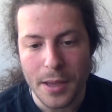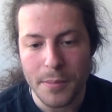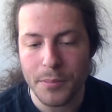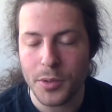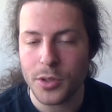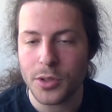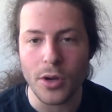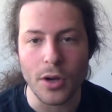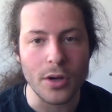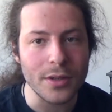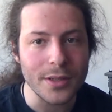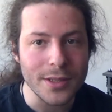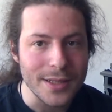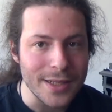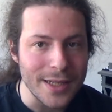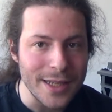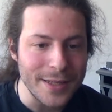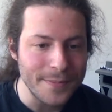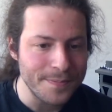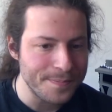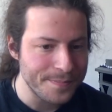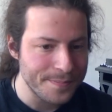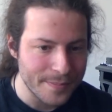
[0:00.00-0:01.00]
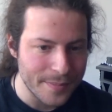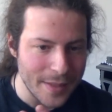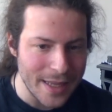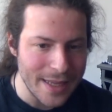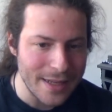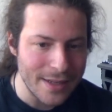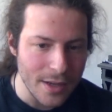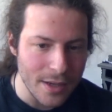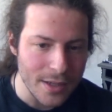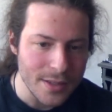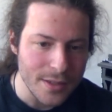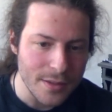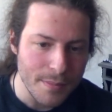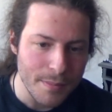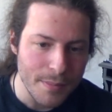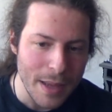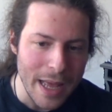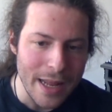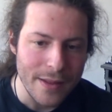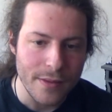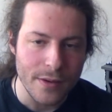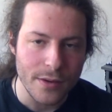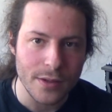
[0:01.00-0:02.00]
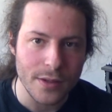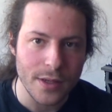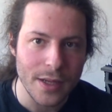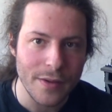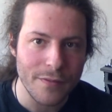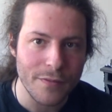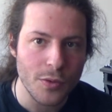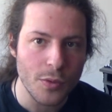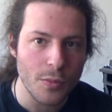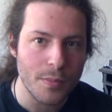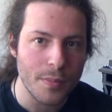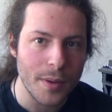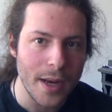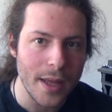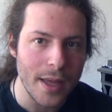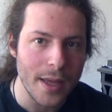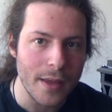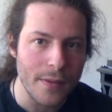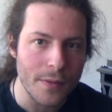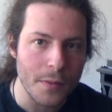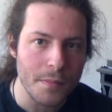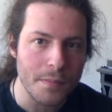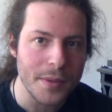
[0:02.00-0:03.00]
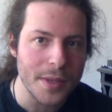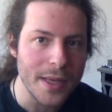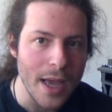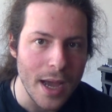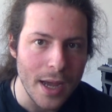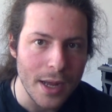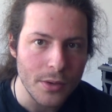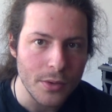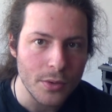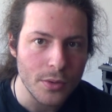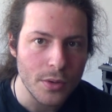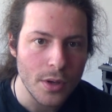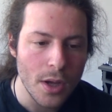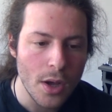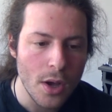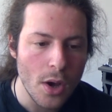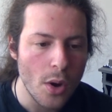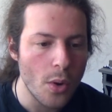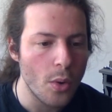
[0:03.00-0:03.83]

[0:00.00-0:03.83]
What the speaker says: But honestly, it doesn't matter if you play the piano